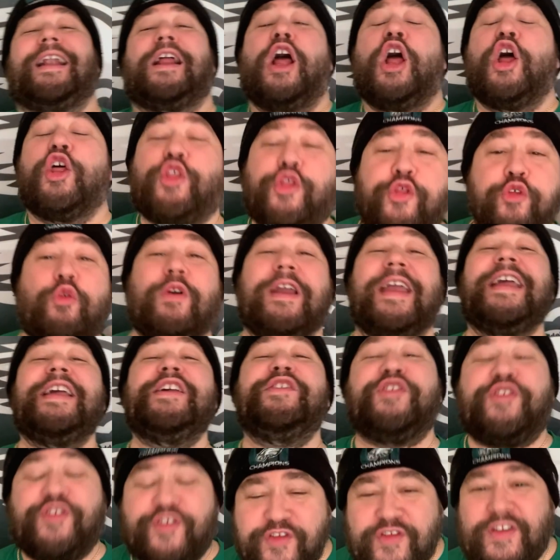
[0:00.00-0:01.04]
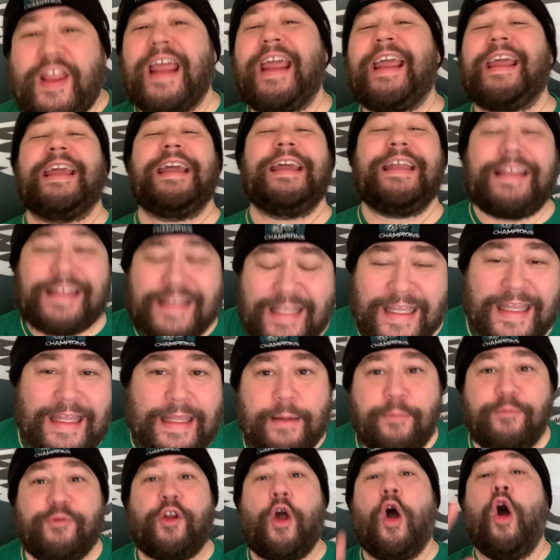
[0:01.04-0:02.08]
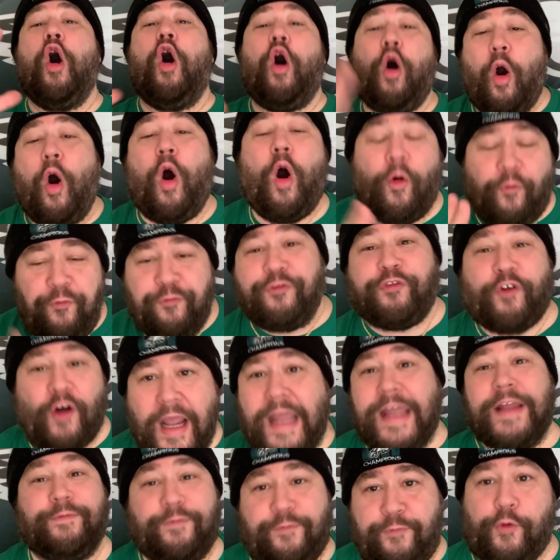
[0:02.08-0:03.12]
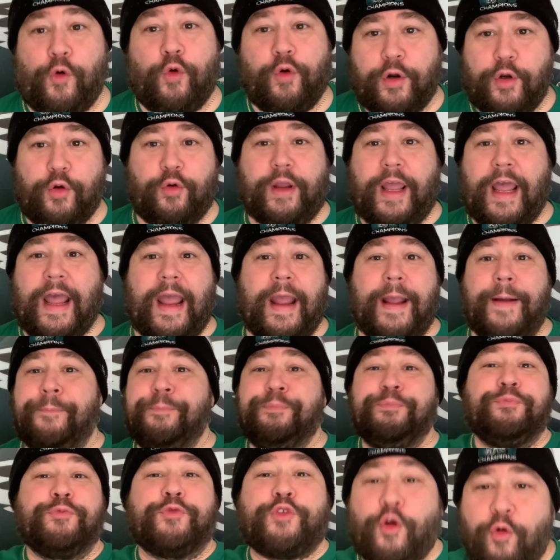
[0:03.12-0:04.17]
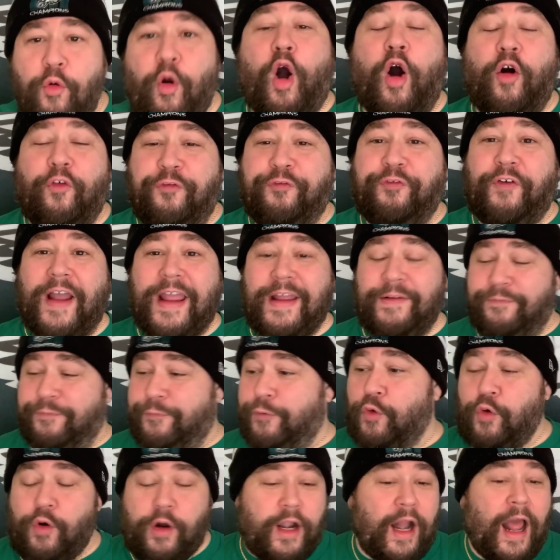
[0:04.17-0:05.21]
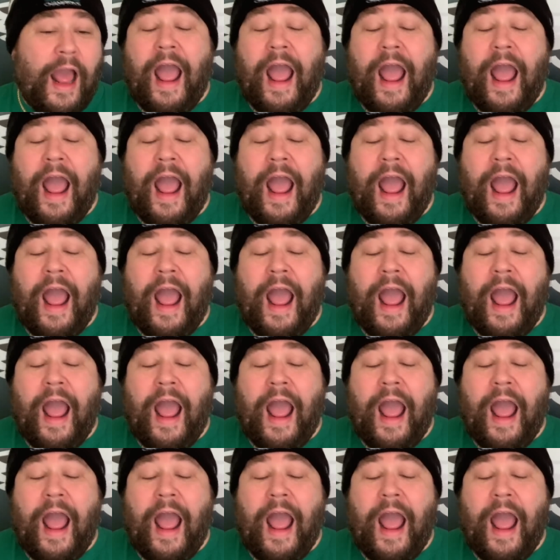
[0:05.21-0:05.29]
3 stinky teams all fighting for it, okay? They're all fighting for it.